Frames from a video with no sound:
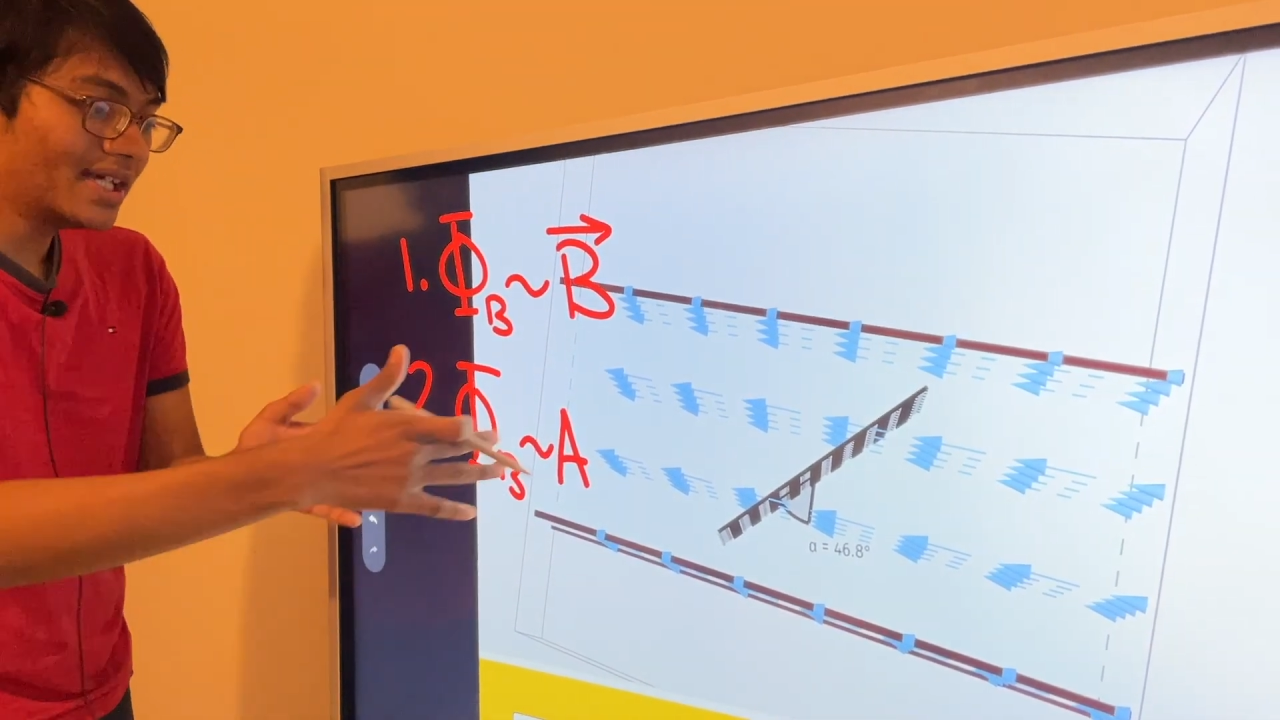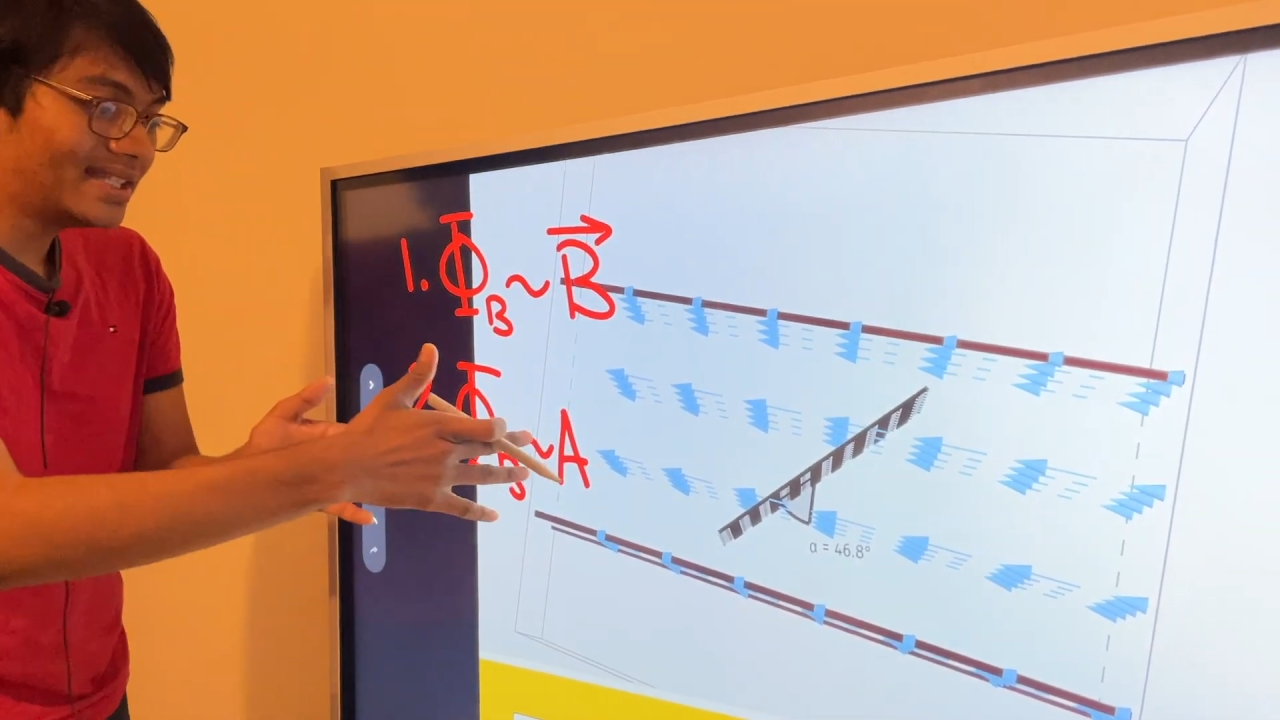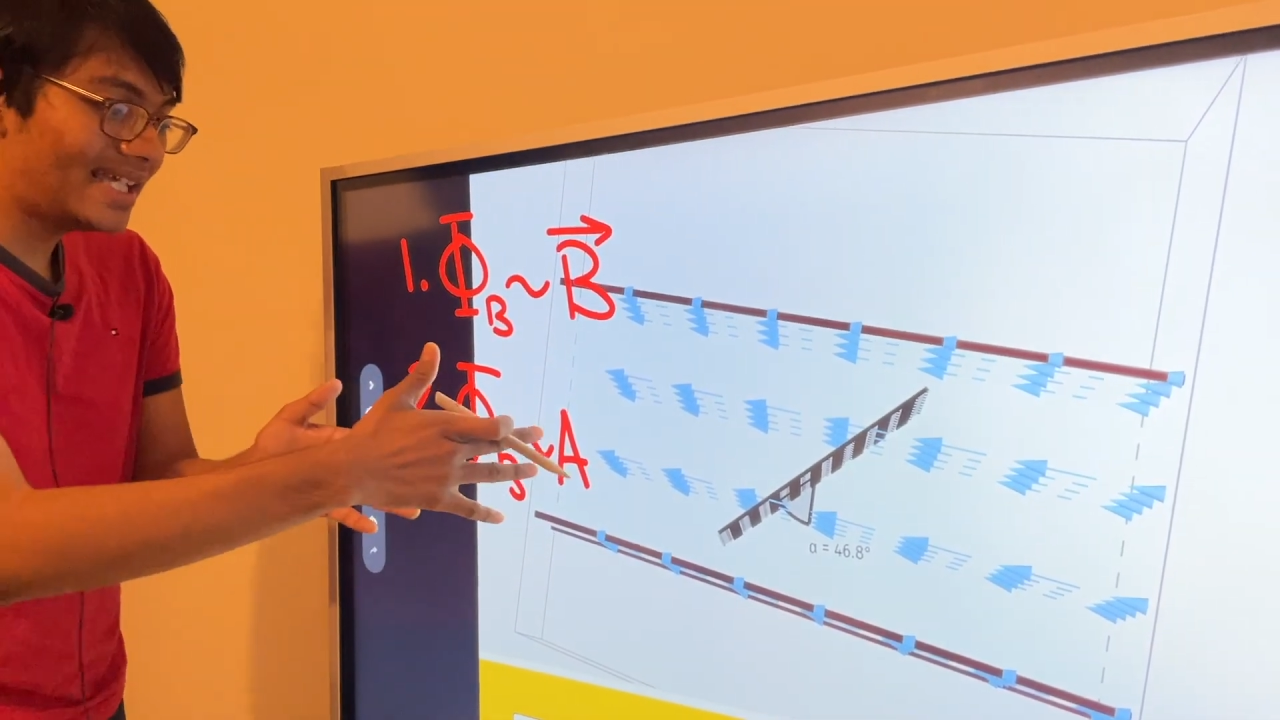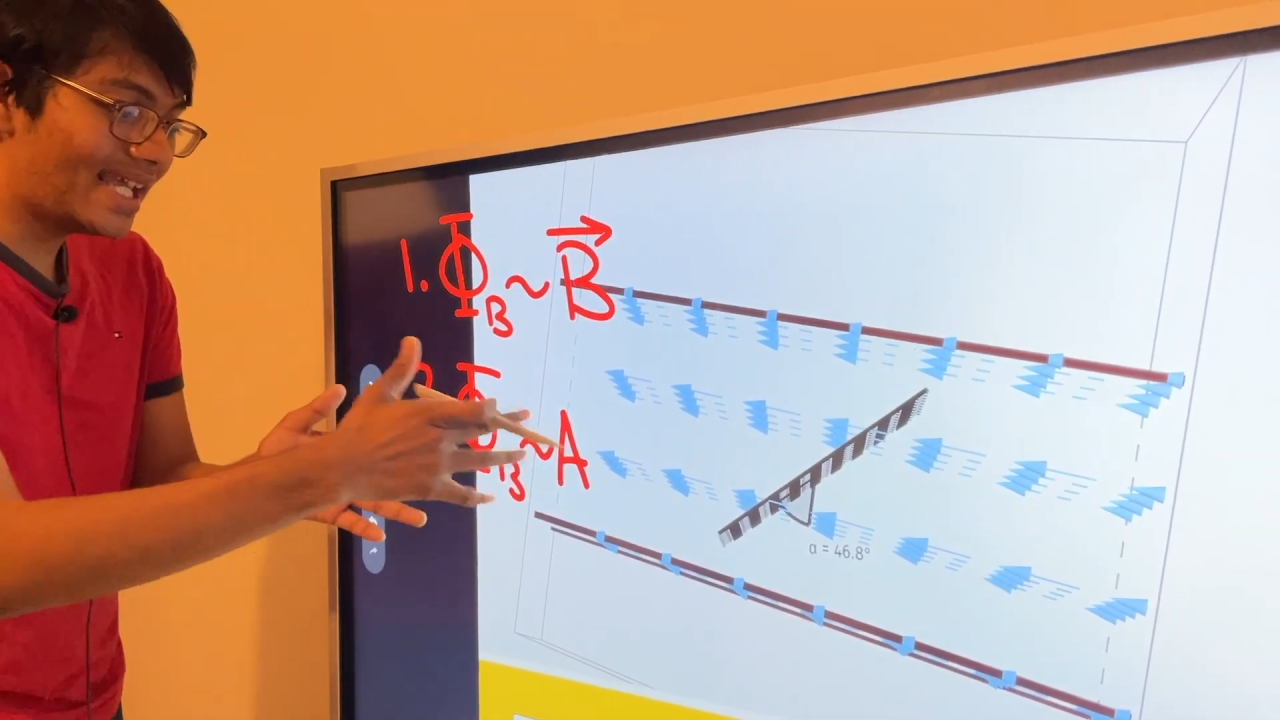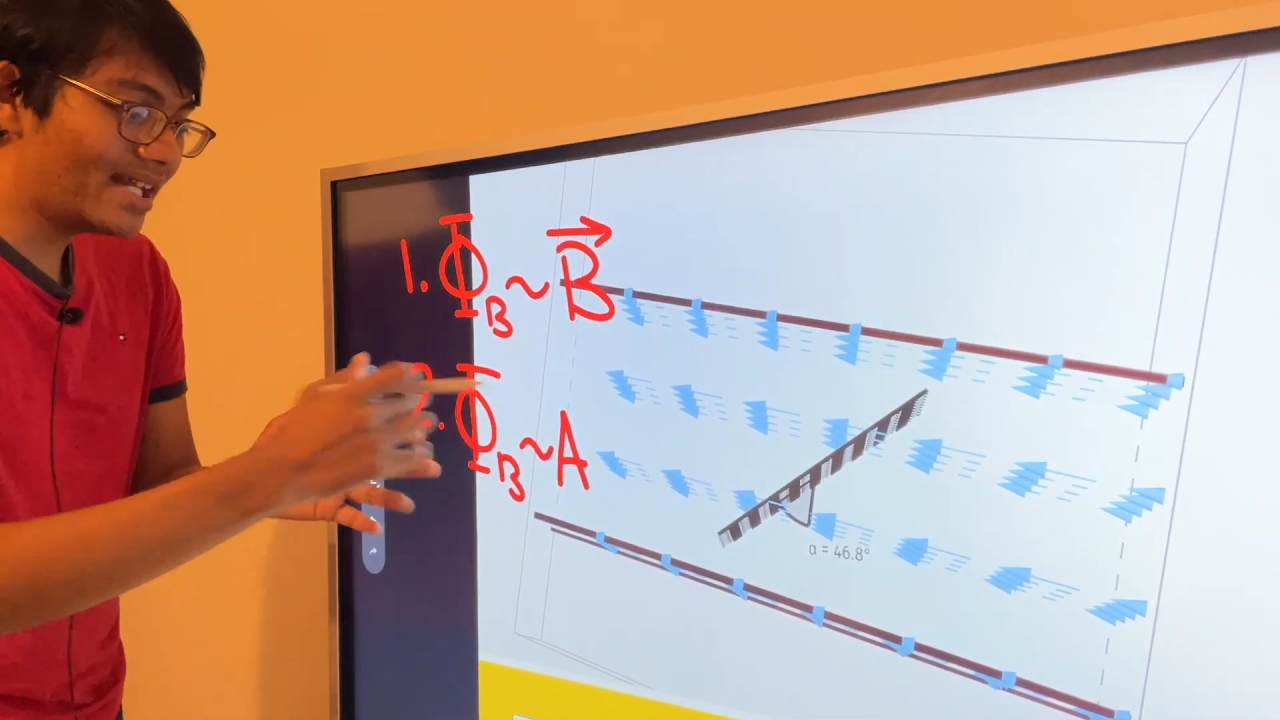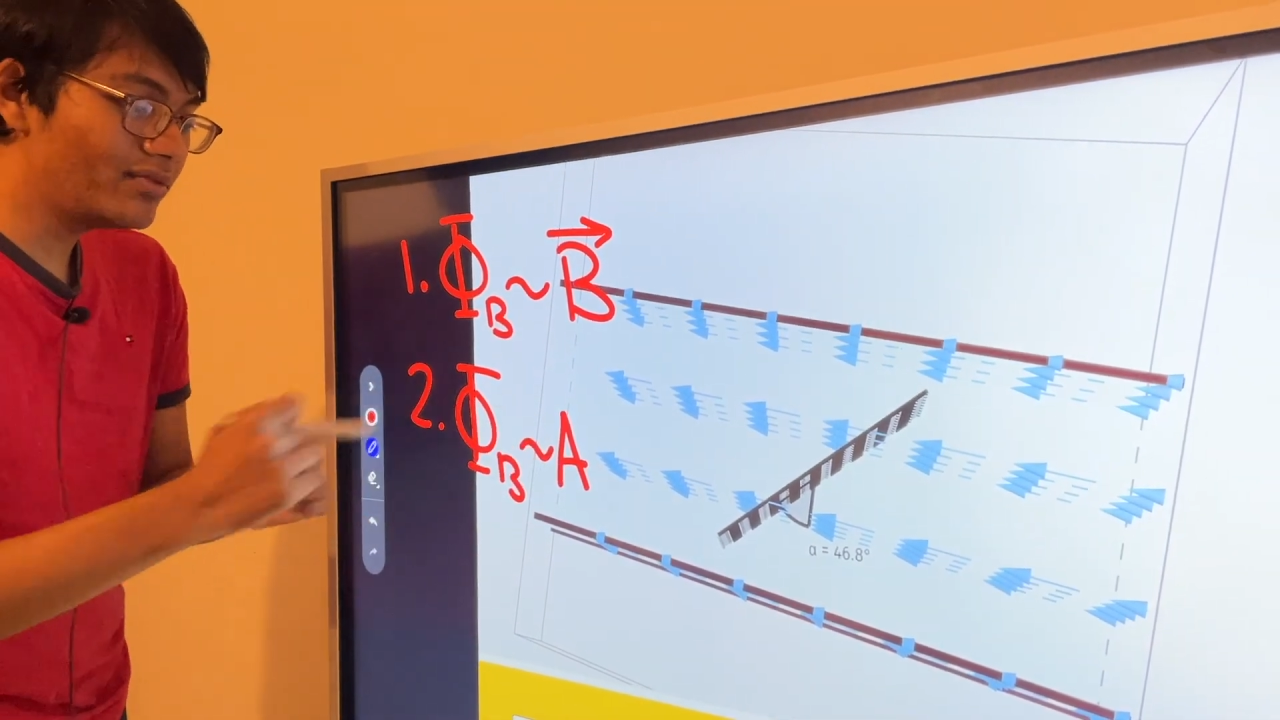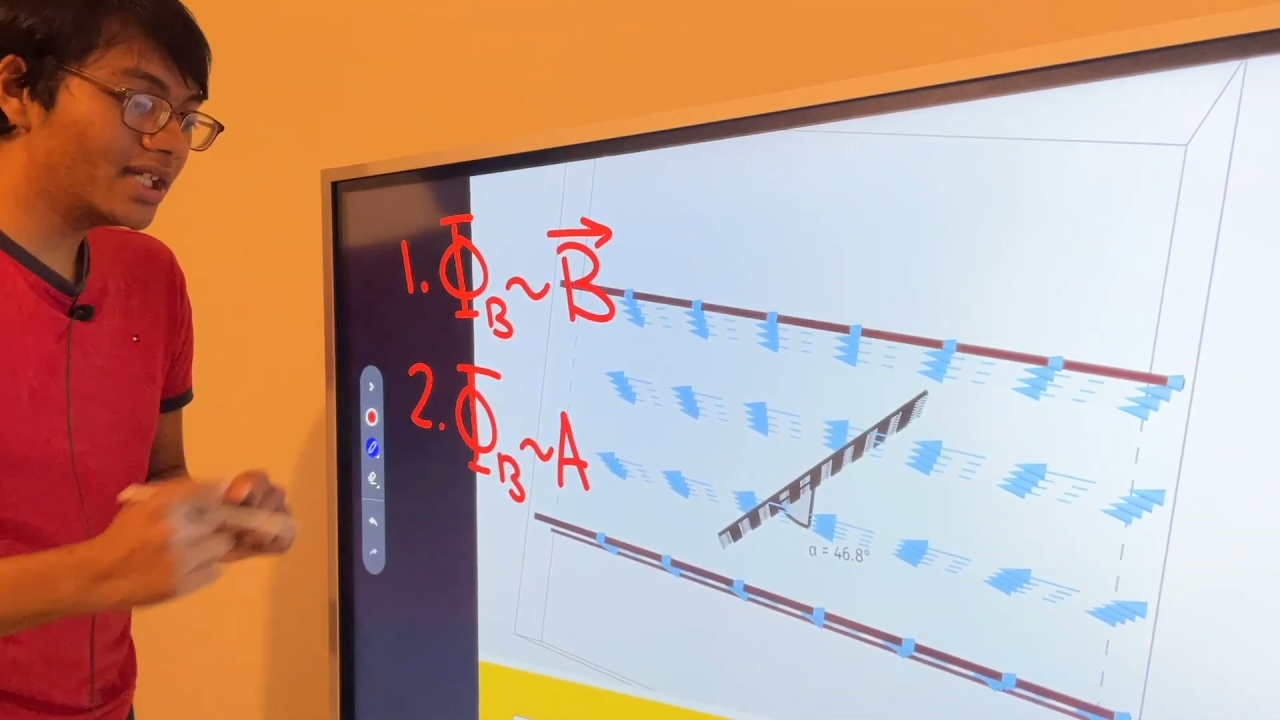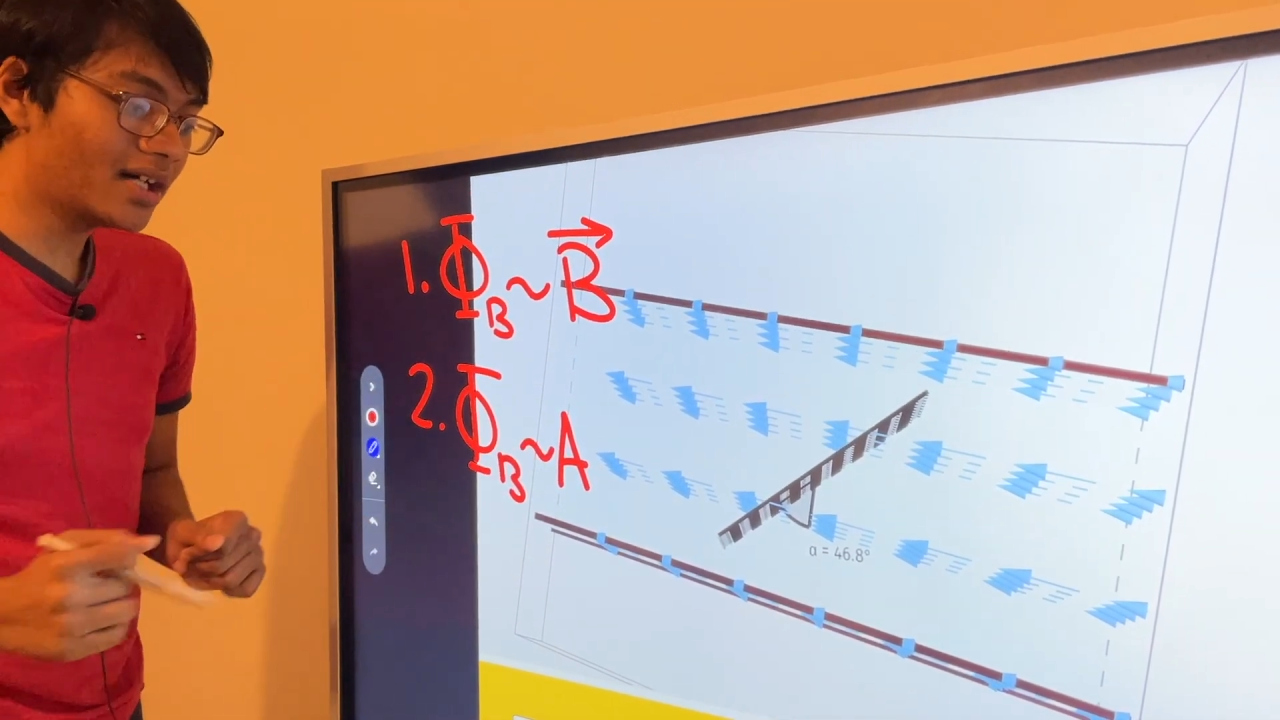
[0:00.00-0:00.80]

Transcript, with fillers: the area